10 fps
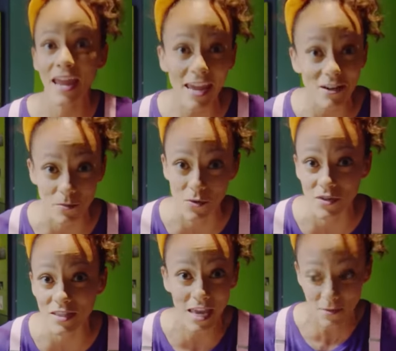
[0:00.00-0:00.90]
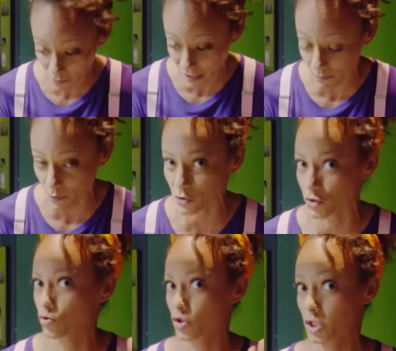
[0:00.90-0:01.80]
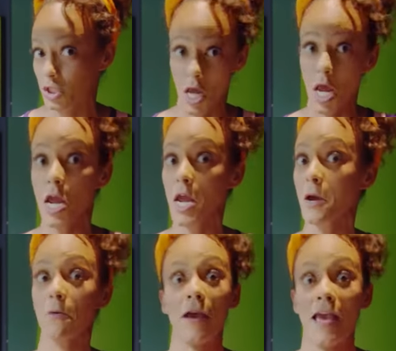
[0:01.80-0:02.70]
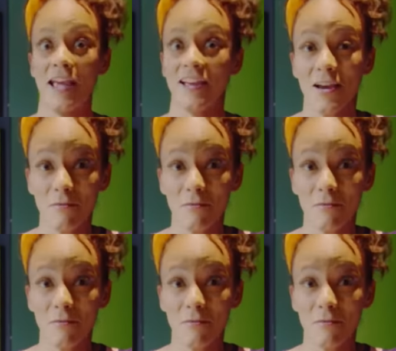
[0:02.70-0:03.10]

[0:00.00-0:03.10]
animals and people to stay away